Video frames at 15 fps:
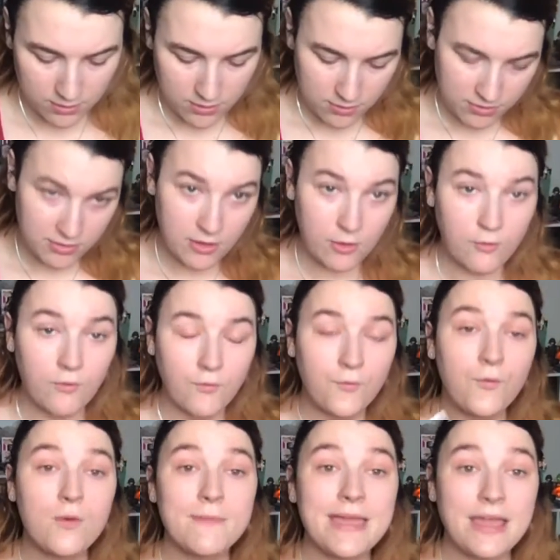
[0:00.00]
So
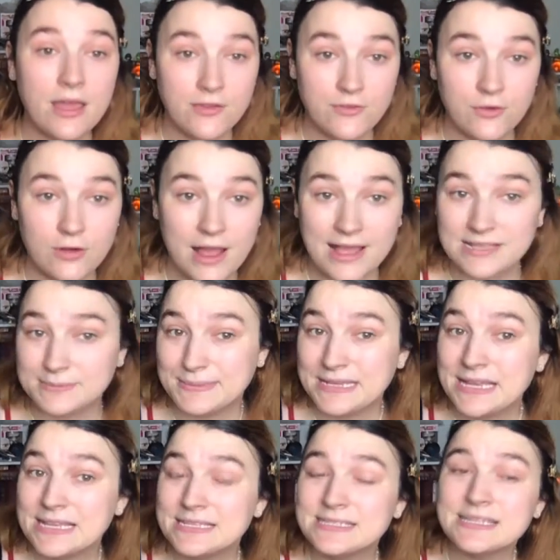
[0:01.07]
for my under eyes,
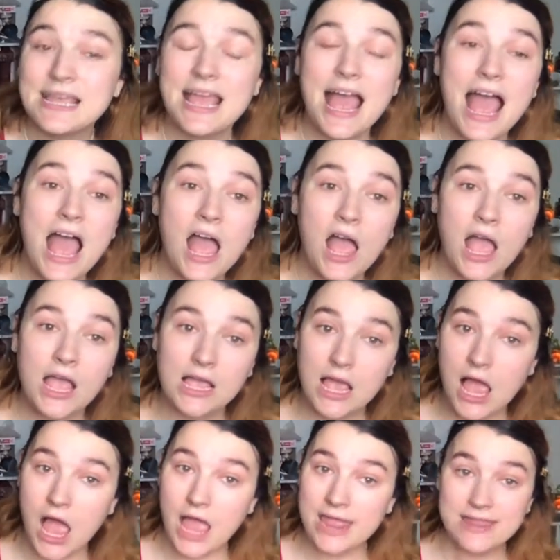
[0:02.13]
because
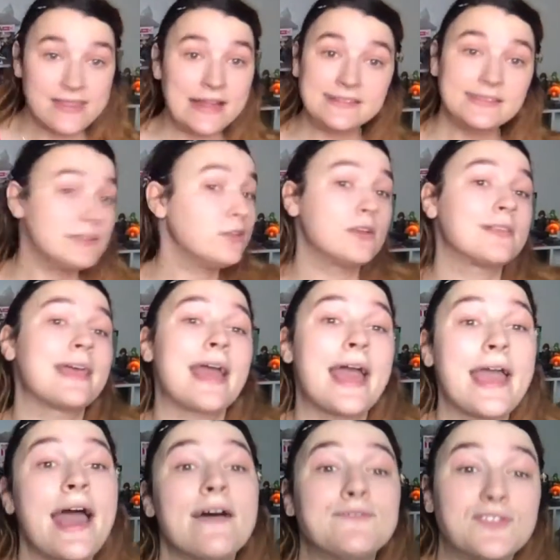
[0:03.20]
it doesn't look like I
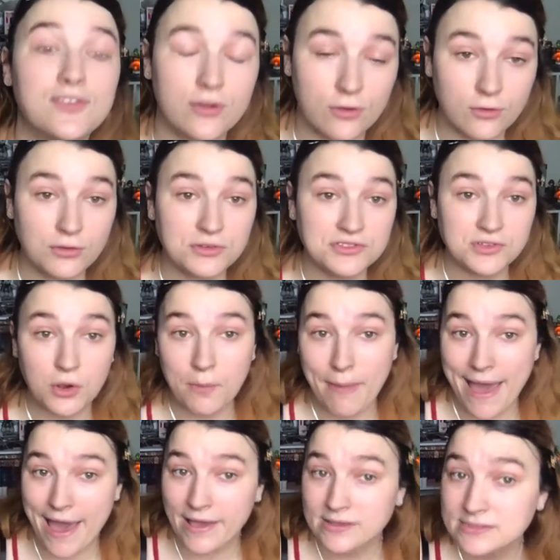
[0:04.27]
have circles or
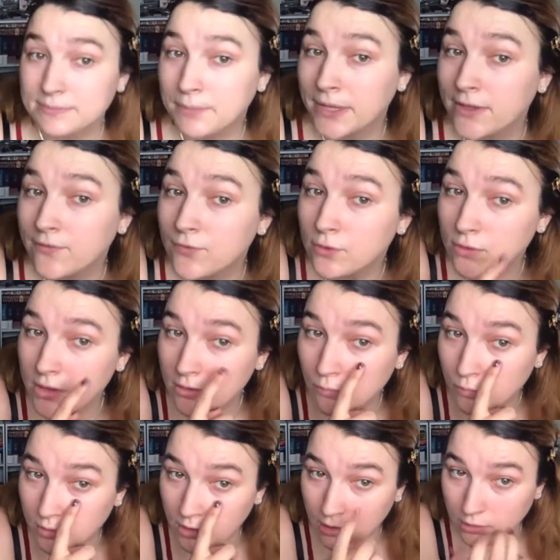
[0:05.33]
bags, but if you get
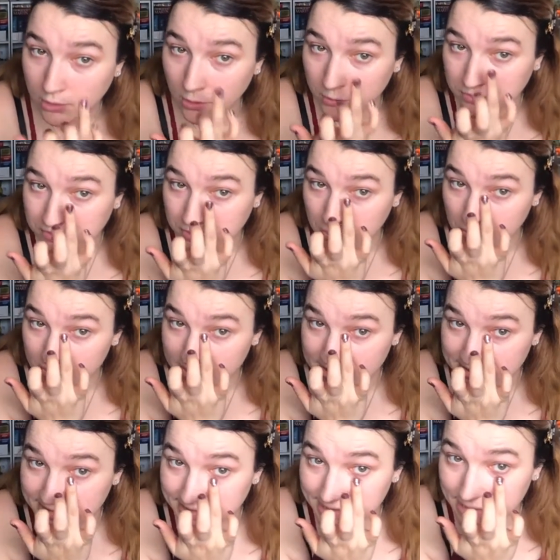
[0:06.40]
really close, you can
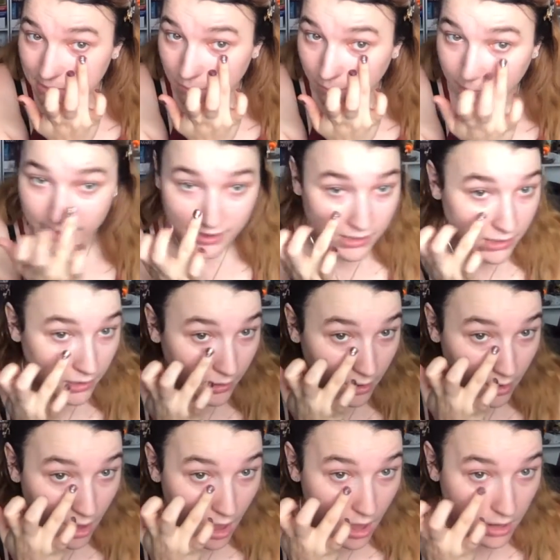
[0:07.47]
see right here.
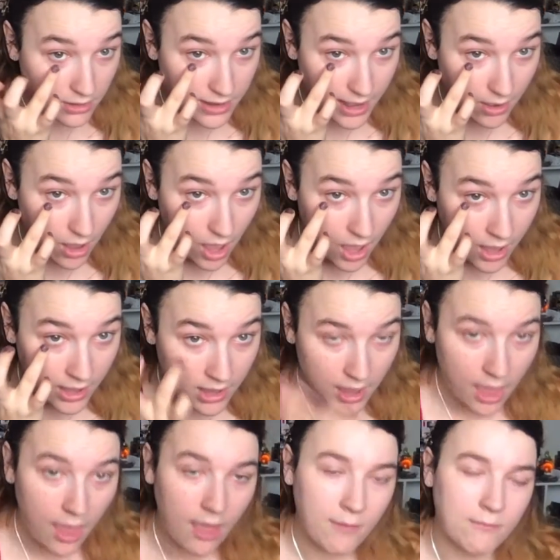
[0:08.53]
Now, I
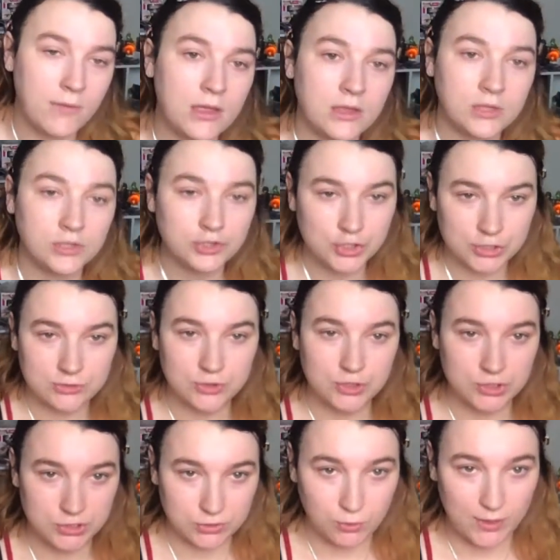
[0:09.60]
am
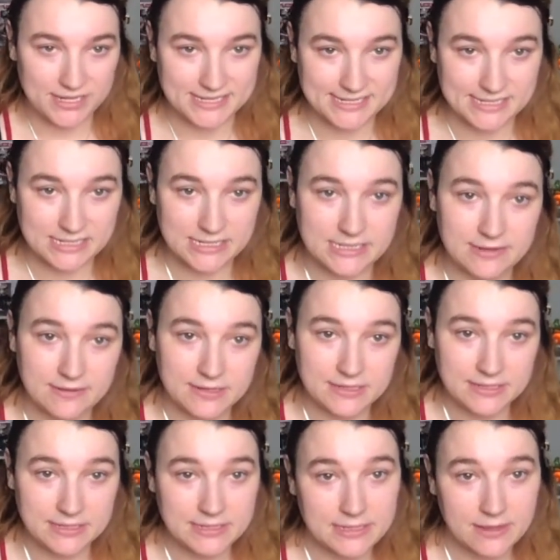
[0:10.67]

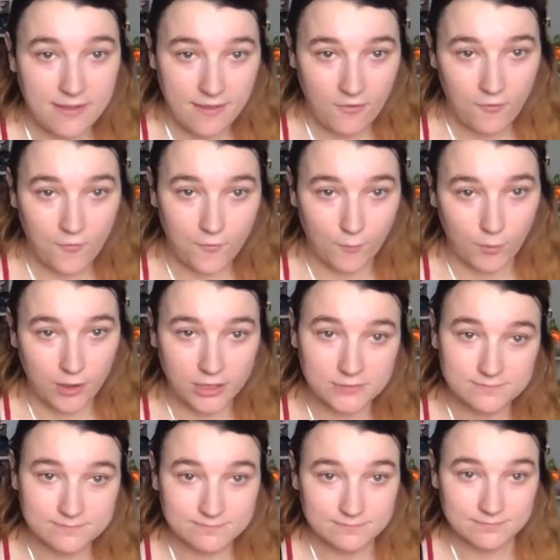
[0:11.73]
24
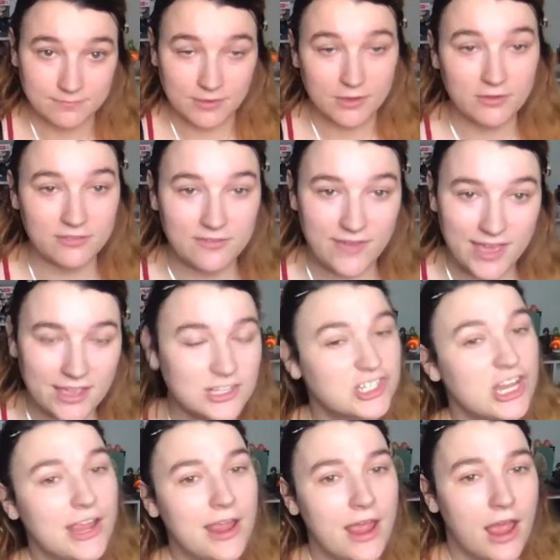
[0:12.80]
years of age.
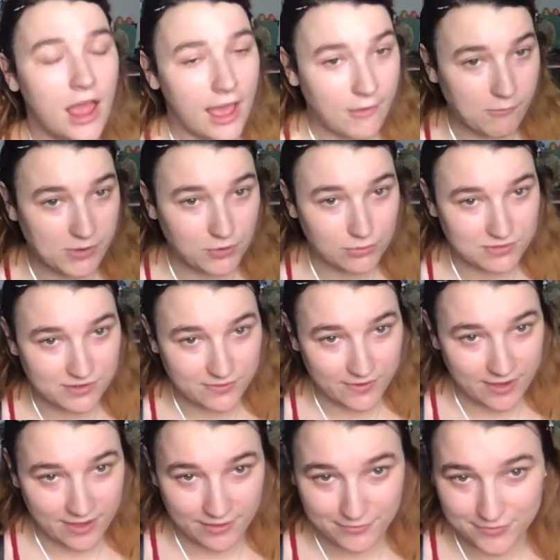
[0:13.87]
I will be
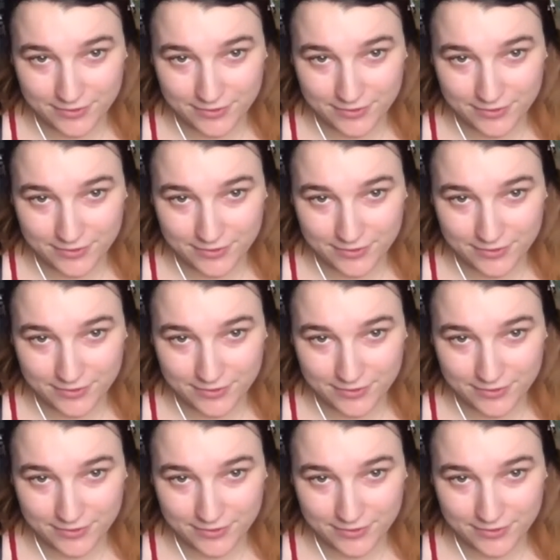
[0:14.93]
25.